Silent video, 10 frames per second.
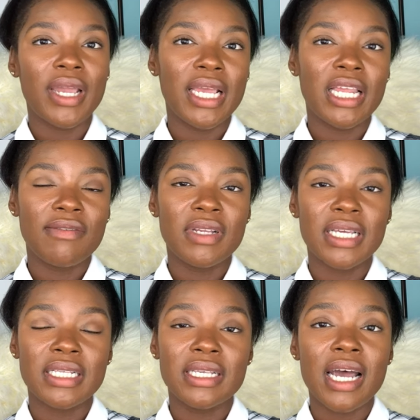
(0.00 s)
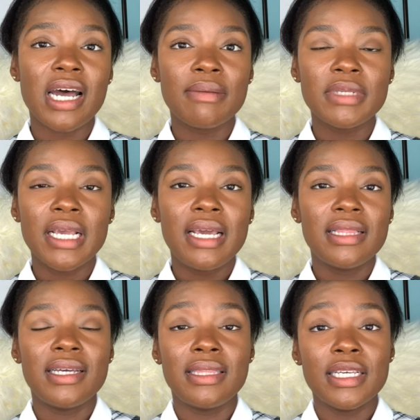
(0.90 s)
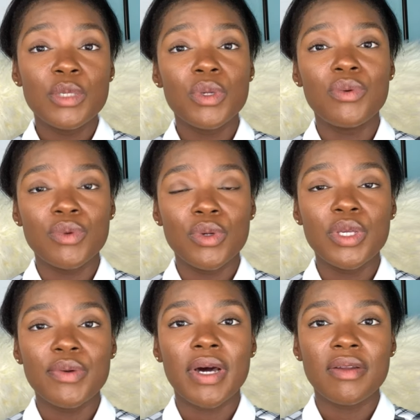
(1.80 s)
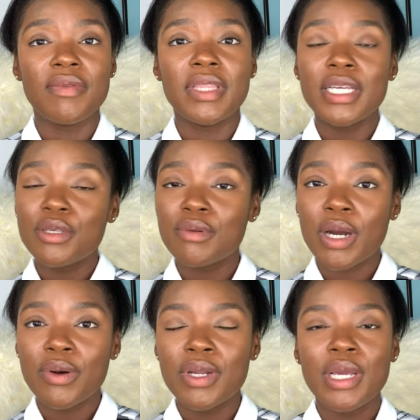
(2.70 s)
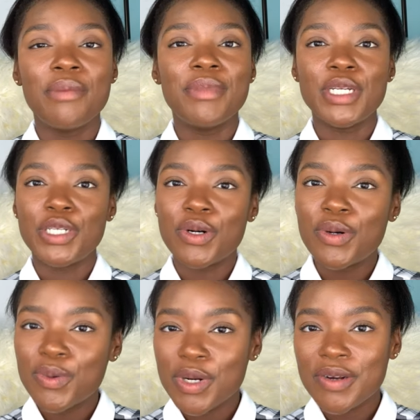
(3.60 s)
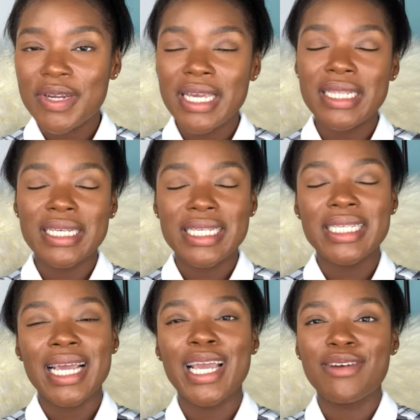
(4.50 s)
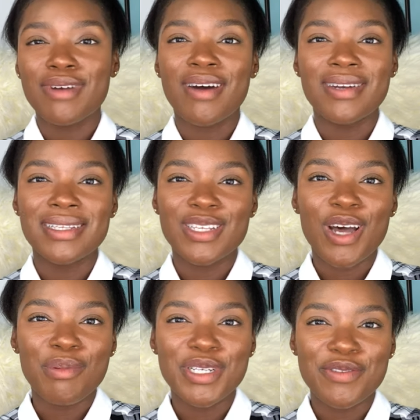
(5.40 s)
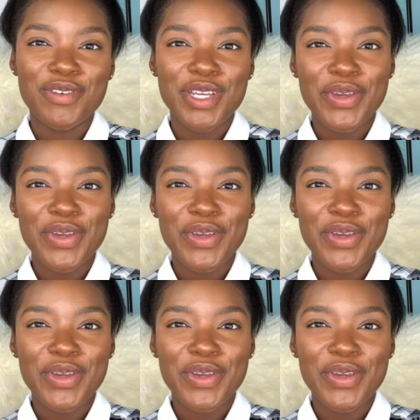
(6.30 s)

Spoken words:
or A-level exams, then this would rule you out of this route, but don't worry, the second route is an option for